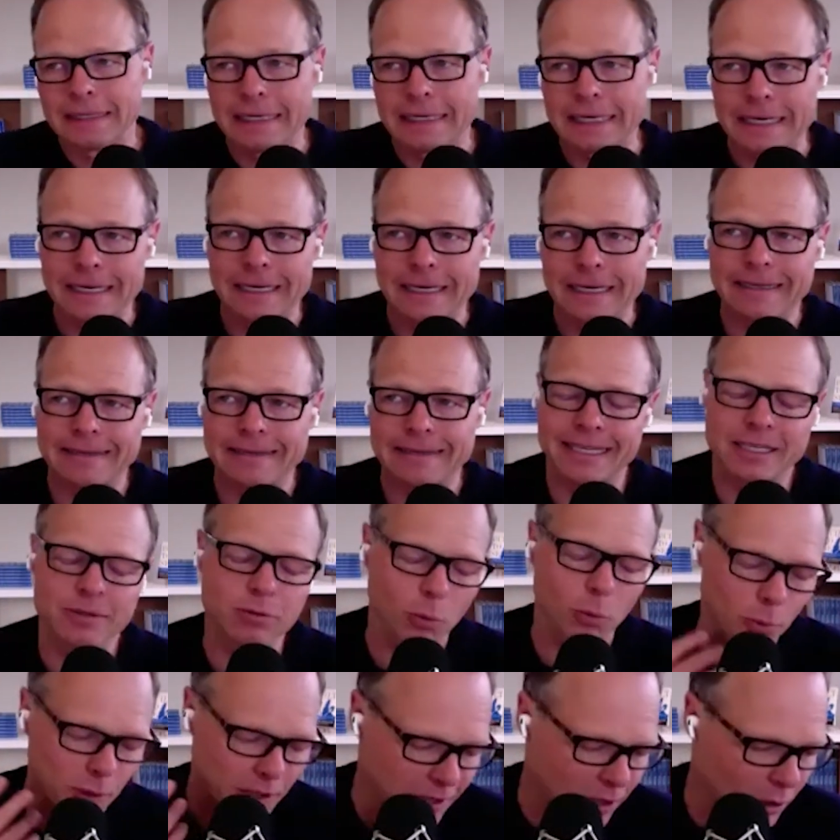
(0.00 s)
That's
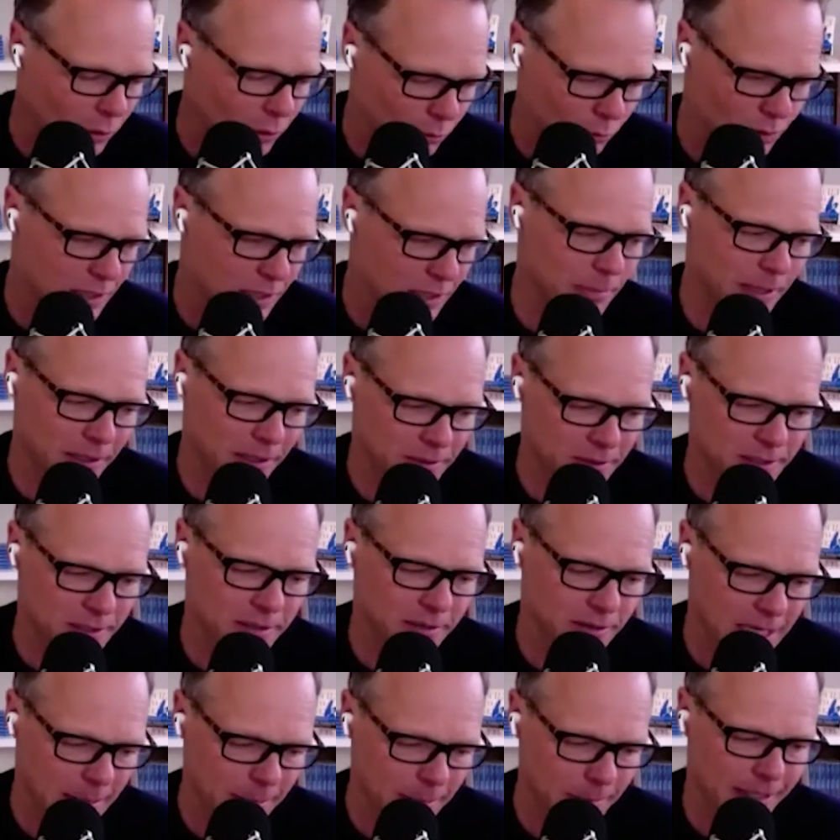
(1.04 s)
what we call the Rainmaker's
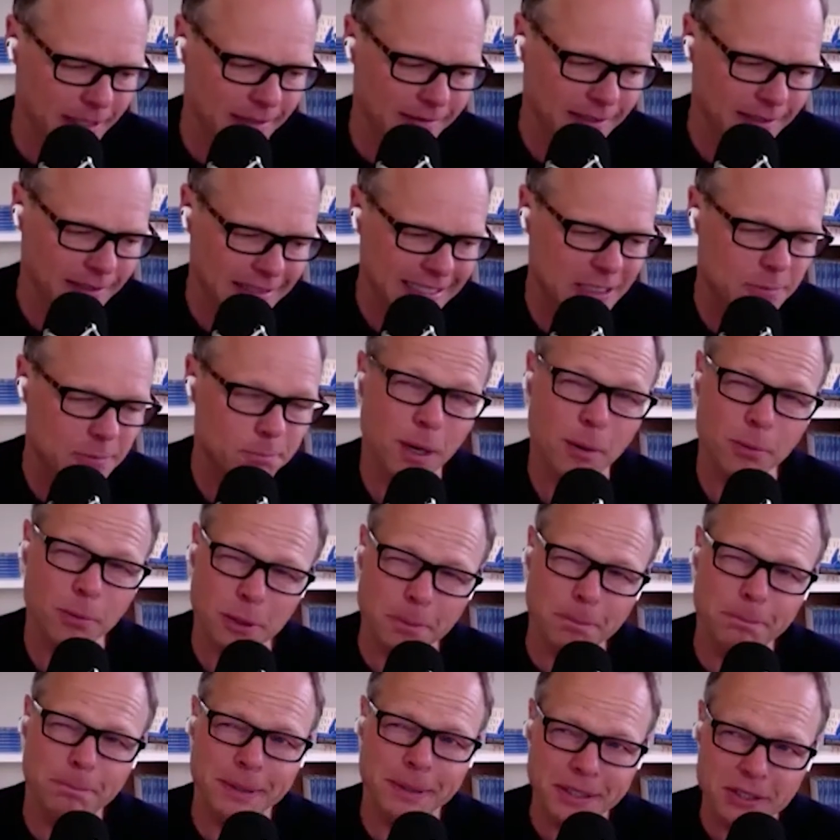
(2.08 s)
Dilemma. And I think it's probably
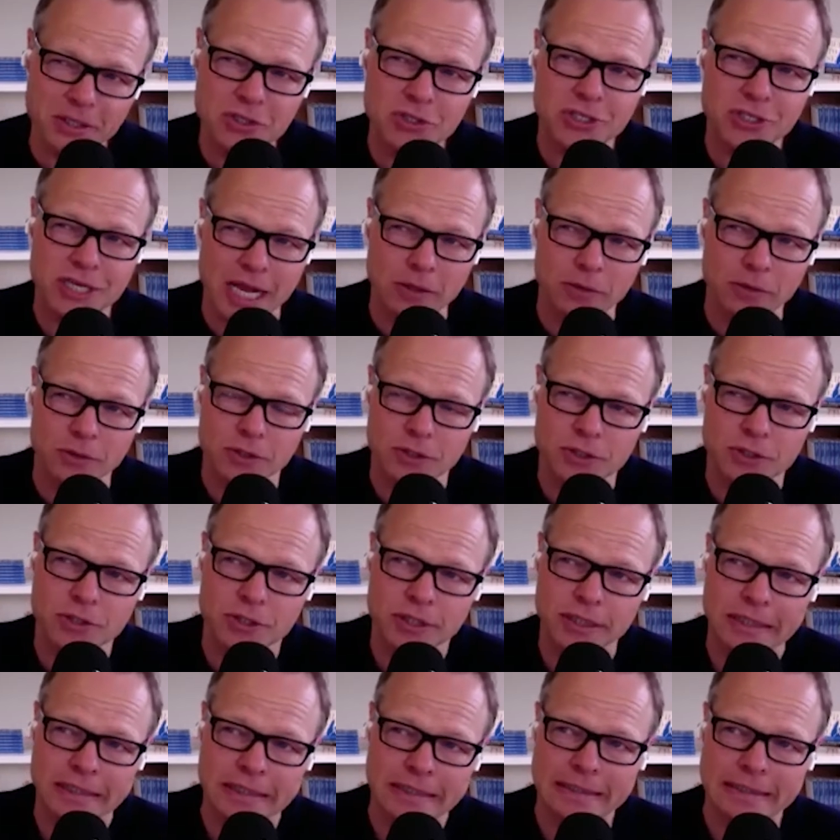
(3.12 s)
the biggest
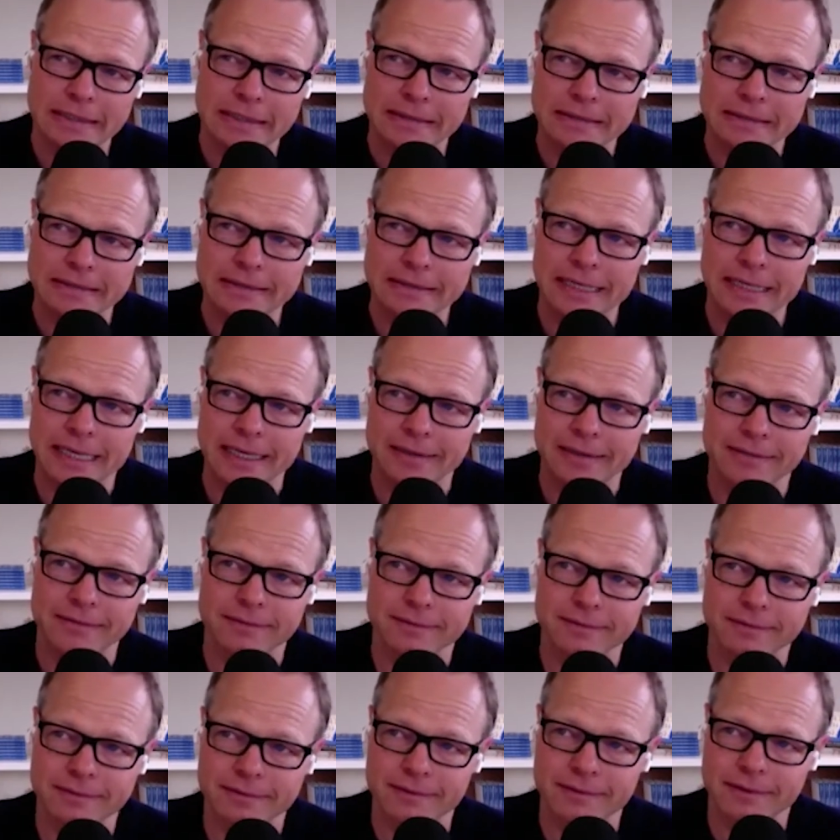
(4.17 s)
challenge that
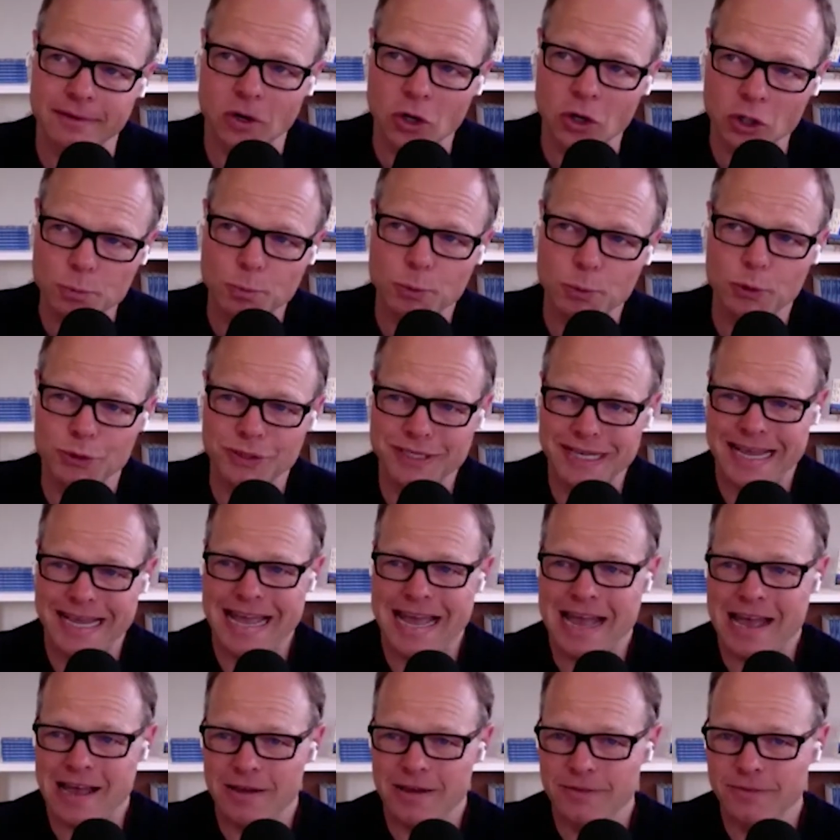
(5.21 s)
entrepreneurs
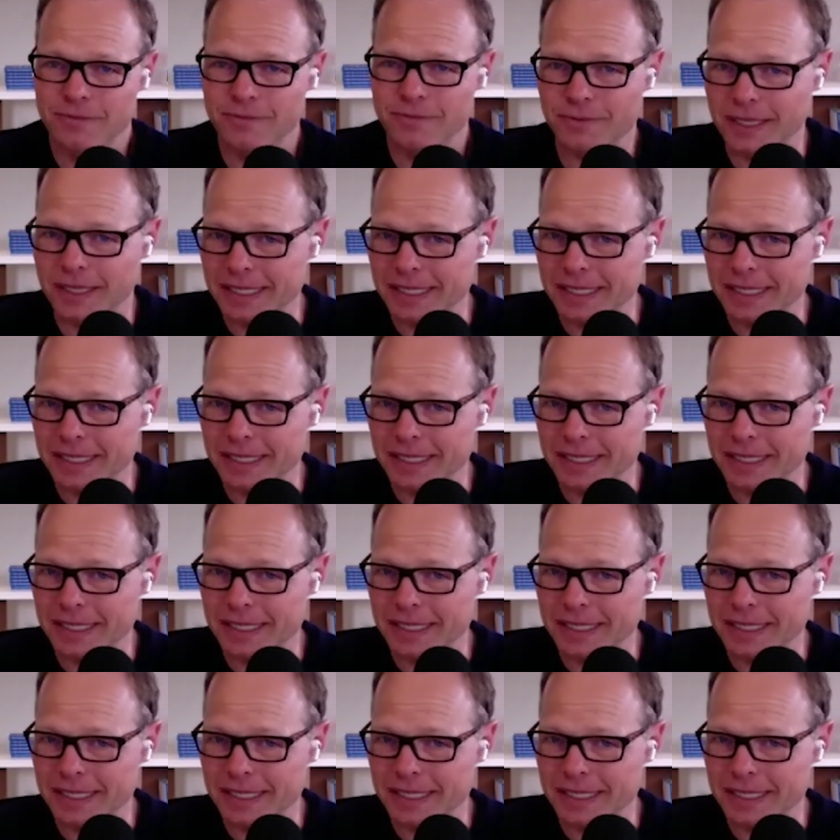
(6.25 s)
have.